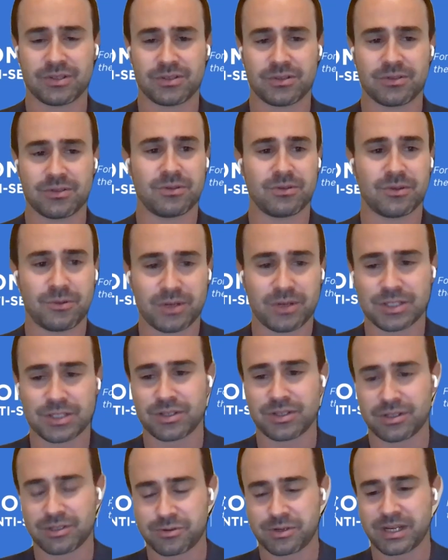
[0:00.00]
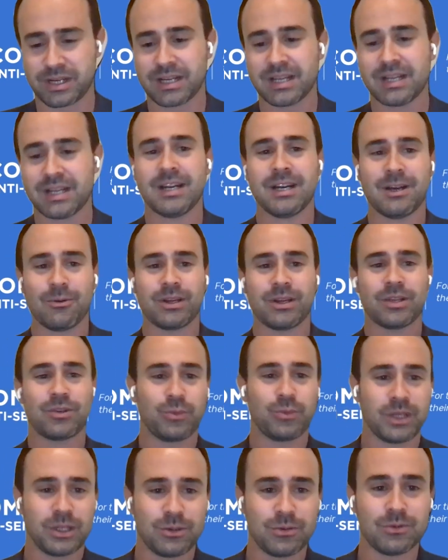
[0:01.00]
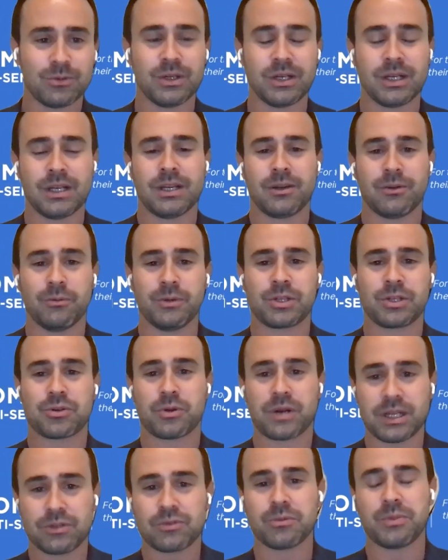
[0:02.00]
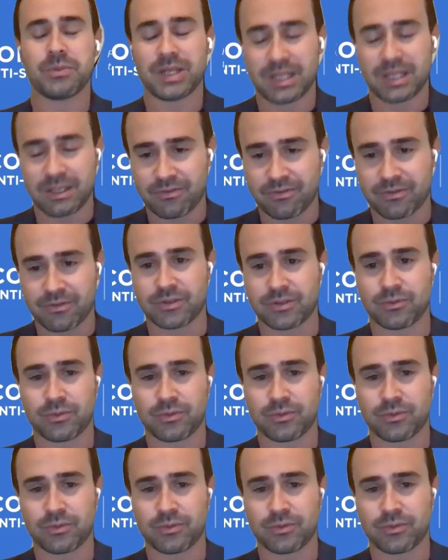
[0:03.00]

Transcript: So to your question, Andrea, what we do, we try to be different.